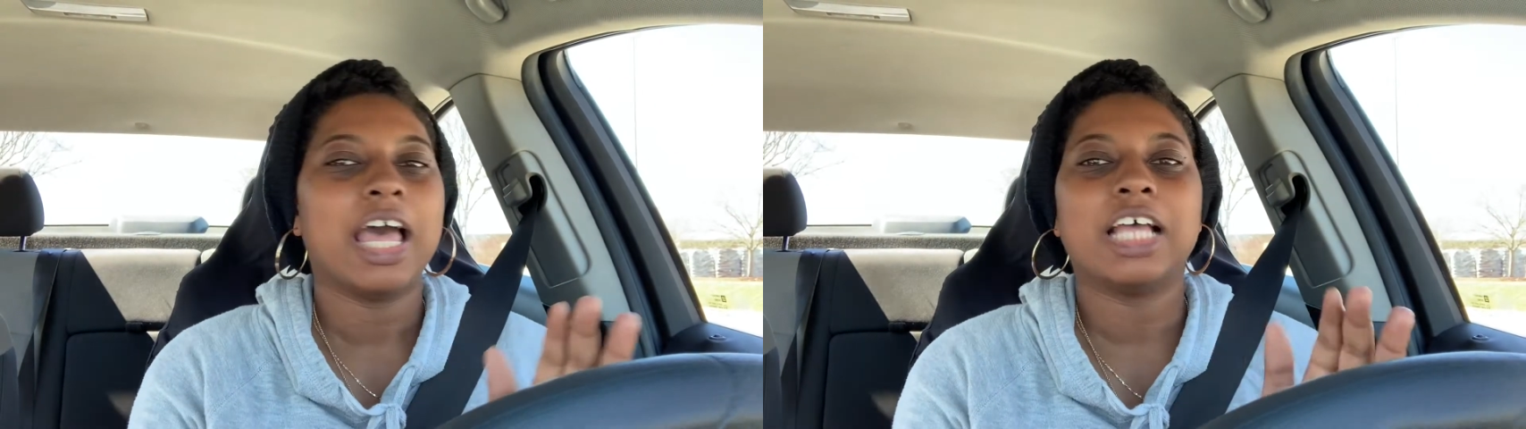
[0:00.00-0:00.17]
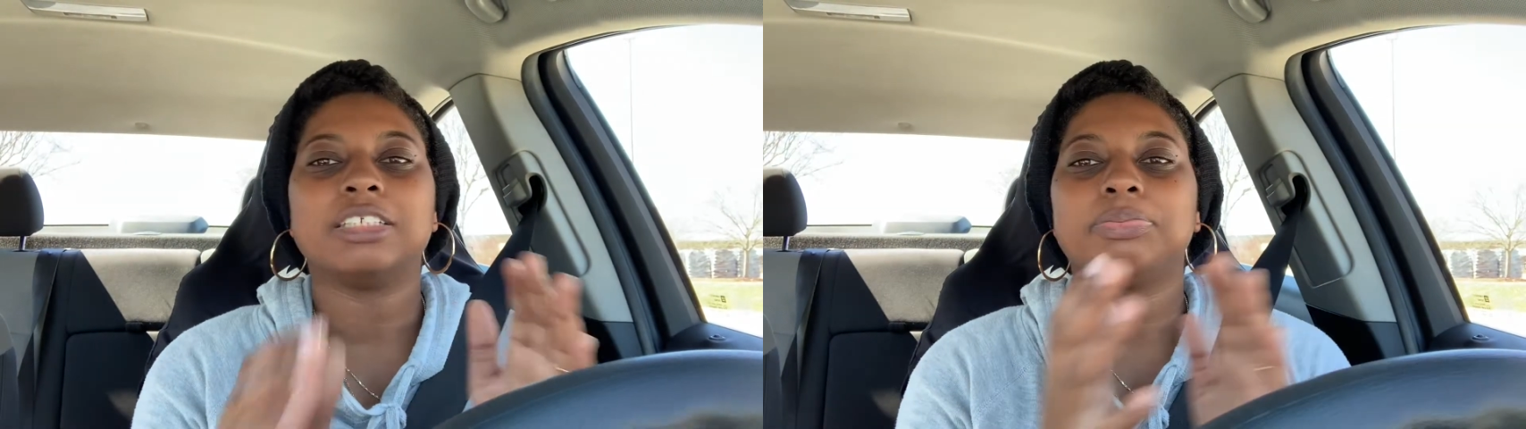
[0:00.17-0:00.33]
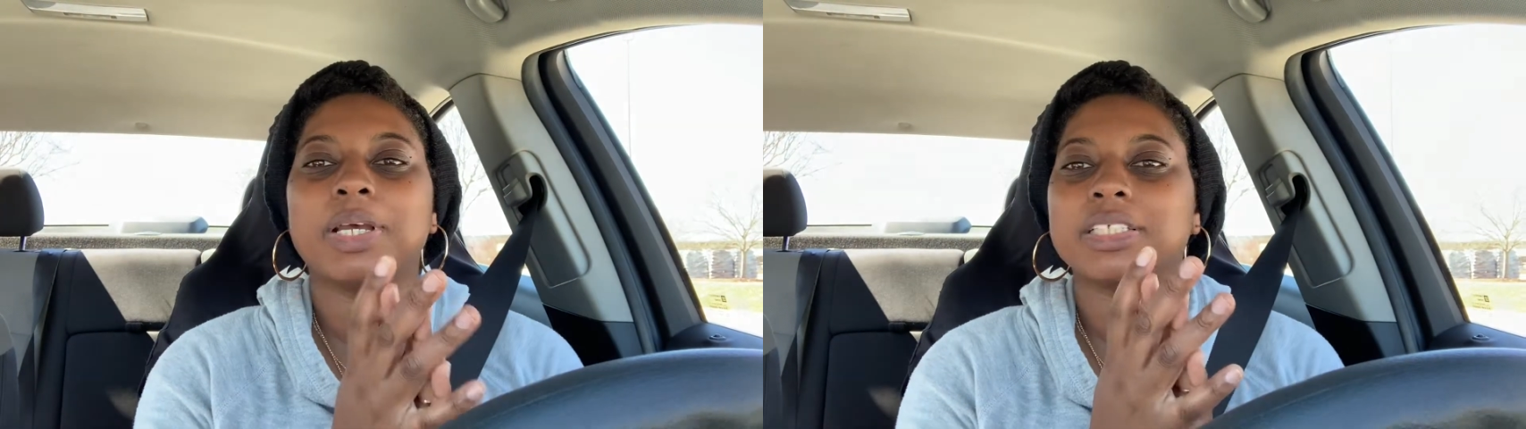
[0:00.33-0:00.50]

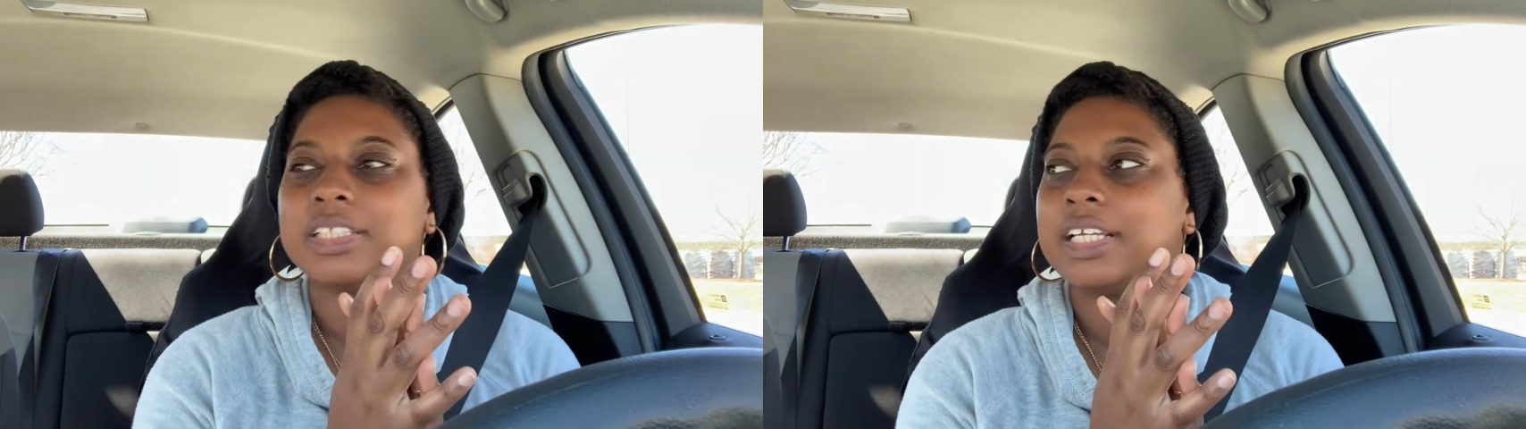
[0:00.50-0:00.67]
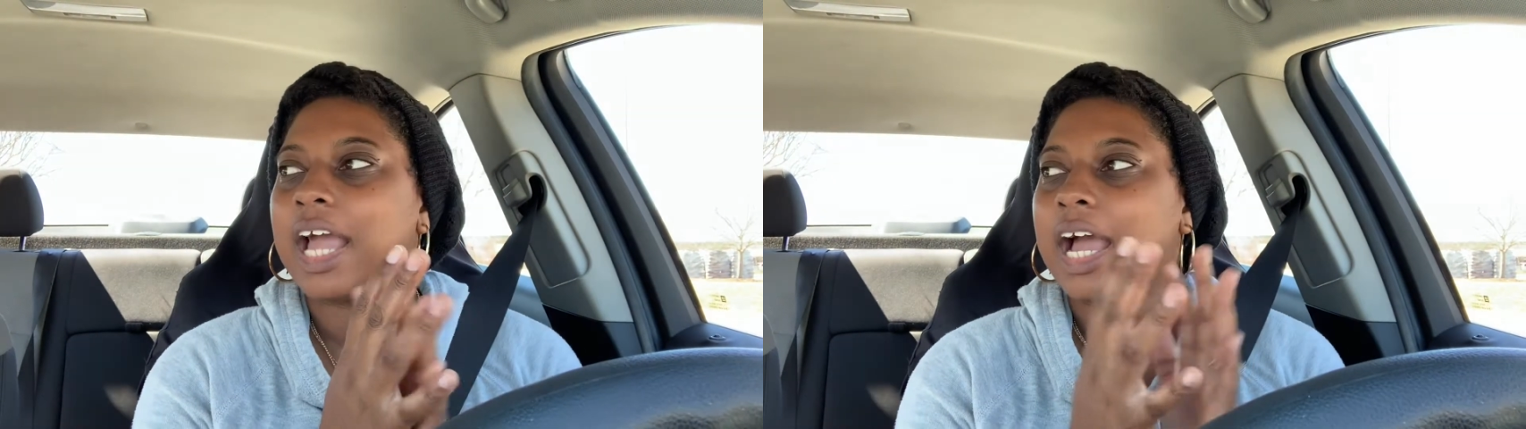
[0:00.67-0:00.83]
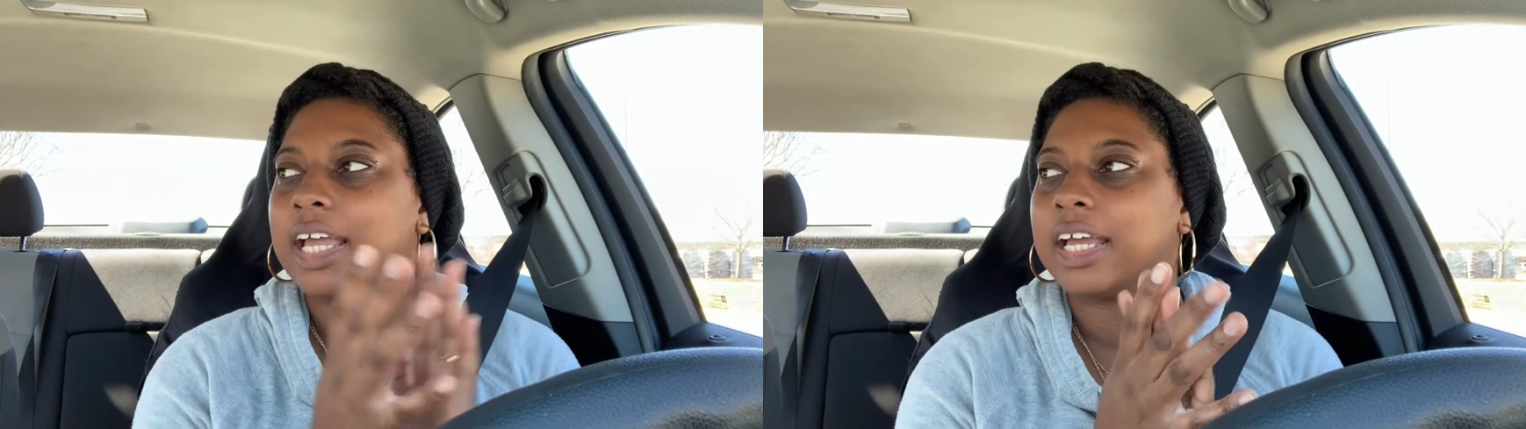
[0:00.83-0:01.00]

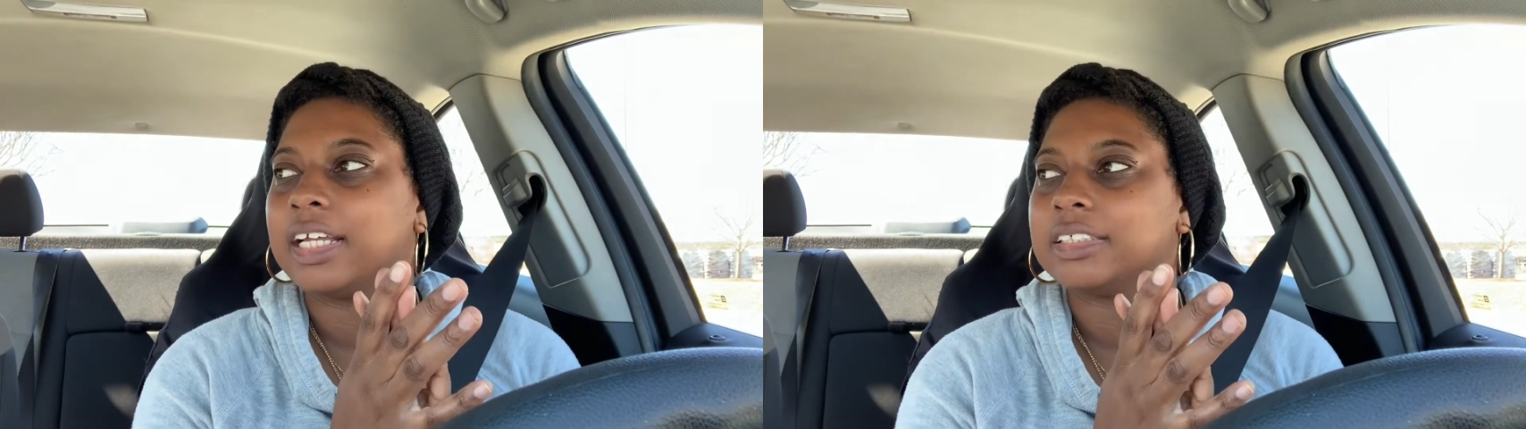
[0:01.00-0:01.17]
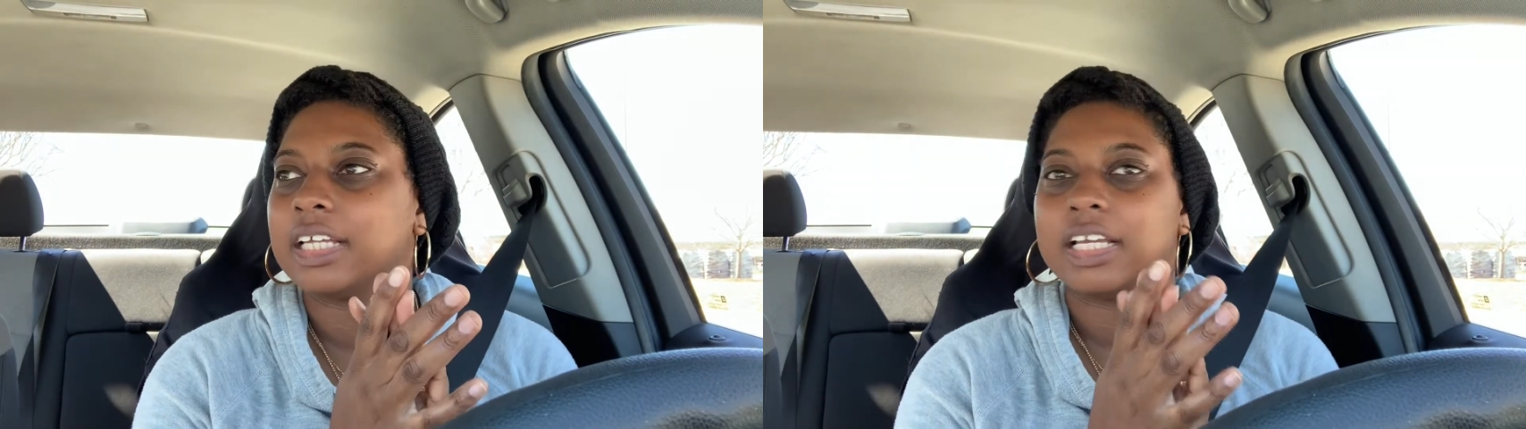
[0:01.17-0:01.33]
Especially, I guess,